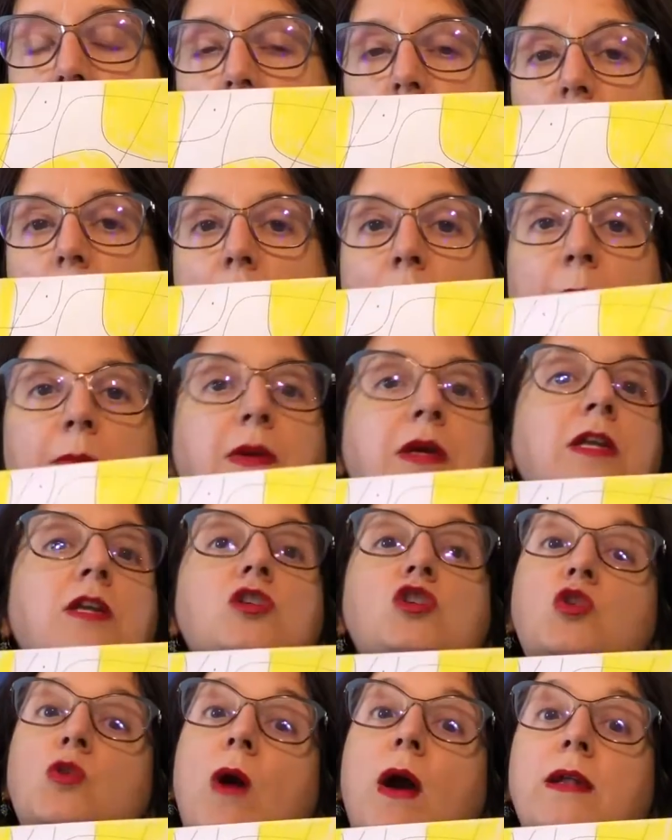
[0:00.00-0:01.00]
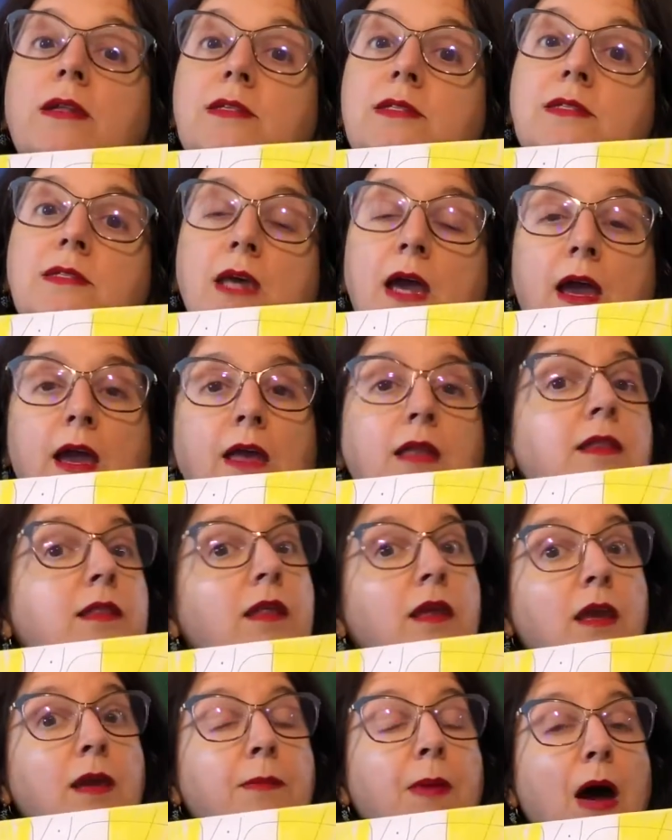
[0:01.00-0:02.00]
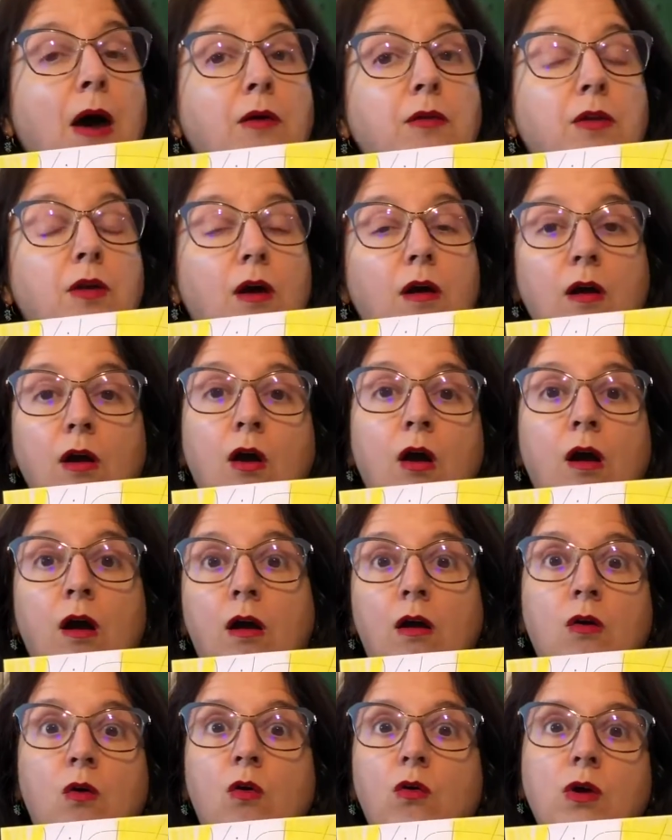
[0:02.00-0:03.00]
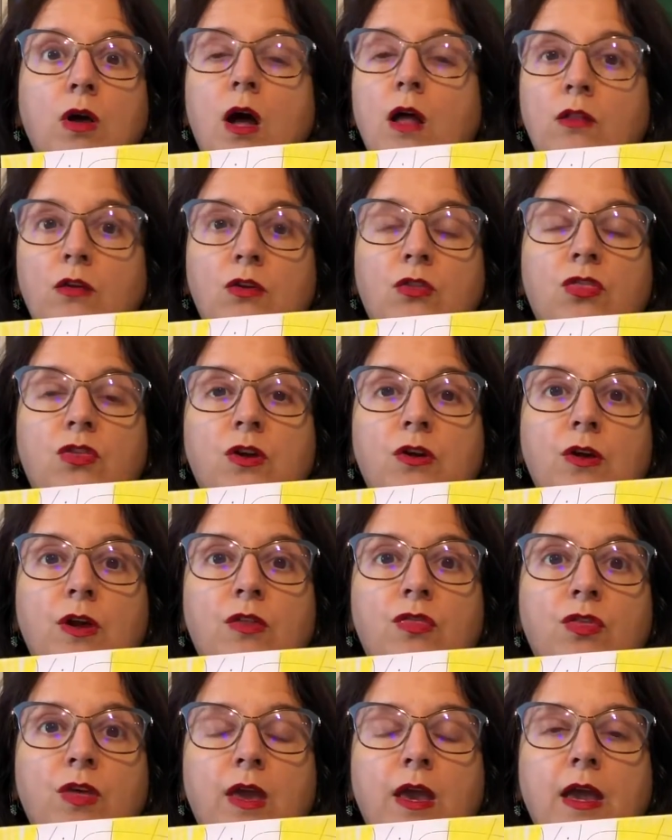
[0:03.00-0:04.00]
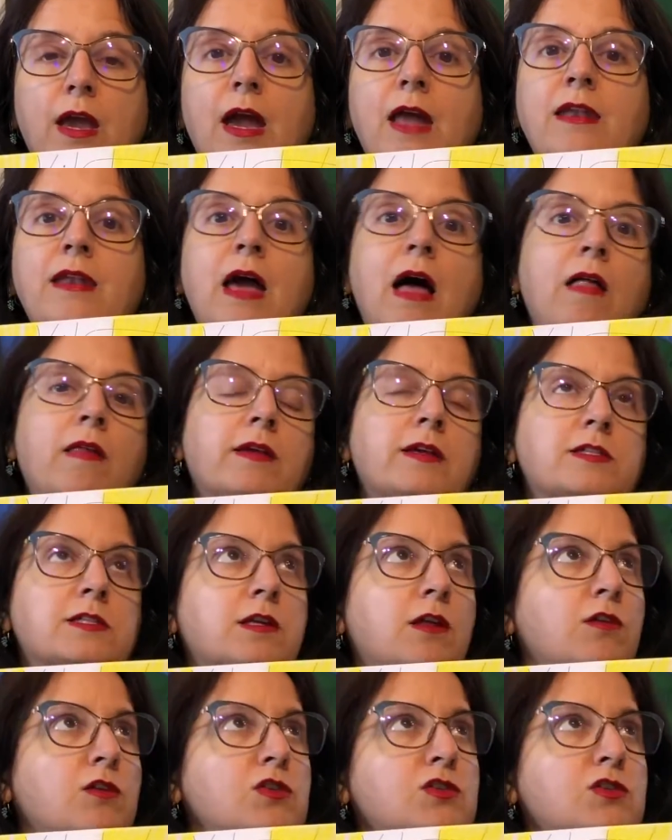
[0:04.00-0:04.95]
I'm gonna try to stay and think about our whole color theory thing, analogous colors.